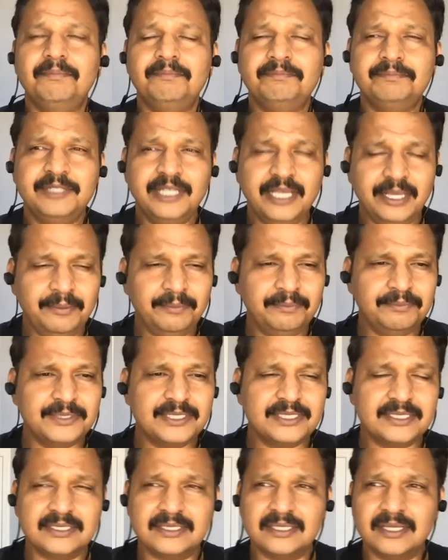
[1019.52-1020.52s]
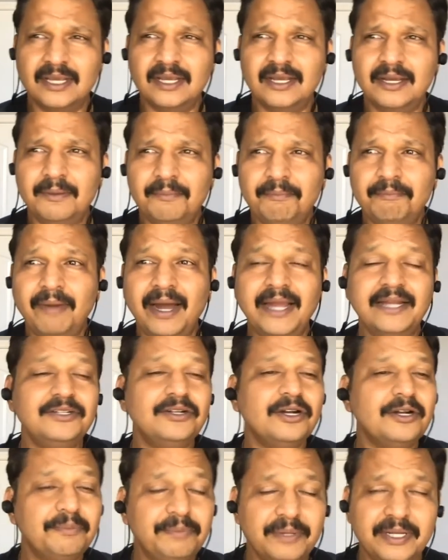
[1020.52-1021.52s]
Teams might
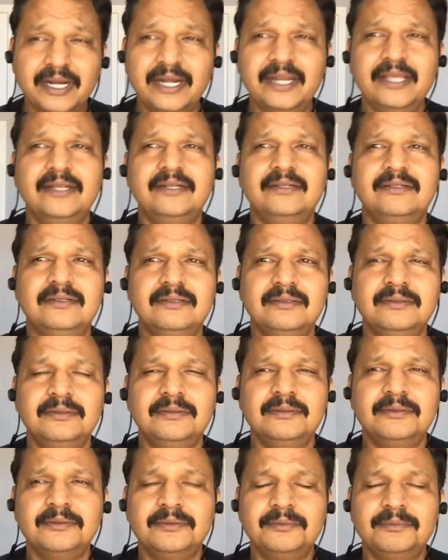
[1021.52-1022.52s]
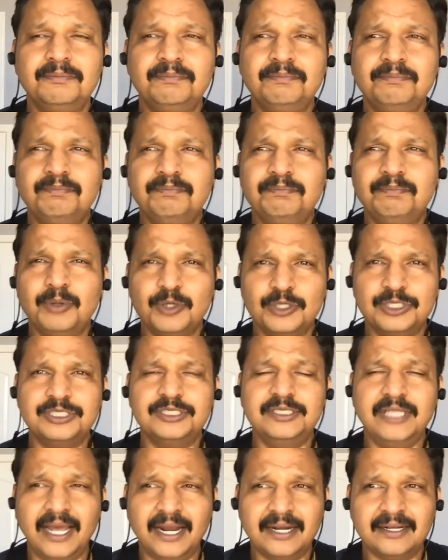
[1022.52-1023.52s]
not be ready to push
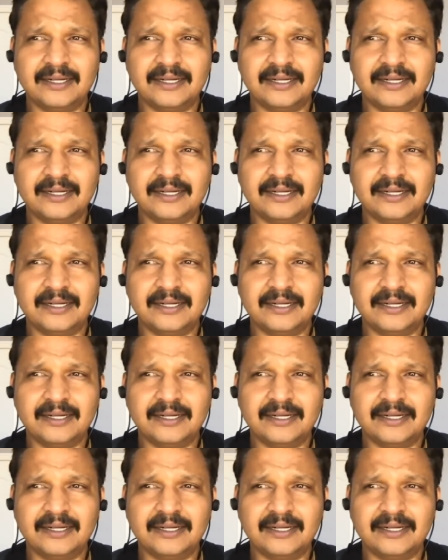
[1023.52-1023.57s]
that